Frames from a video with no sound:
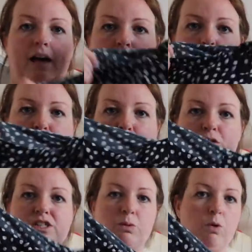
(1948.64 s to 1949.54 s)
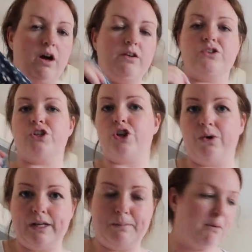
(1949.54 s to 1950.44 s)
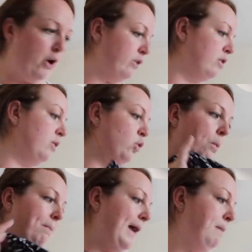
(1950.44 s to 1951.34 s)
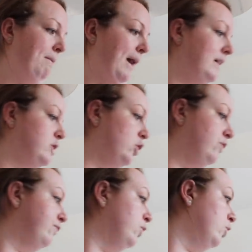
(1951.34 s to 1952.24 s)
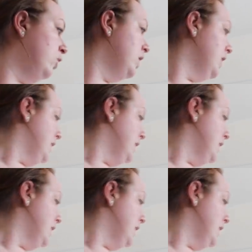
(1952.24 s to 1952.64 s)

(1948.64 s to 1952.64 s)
and the spotty one because I don't need both I thought plain black is good for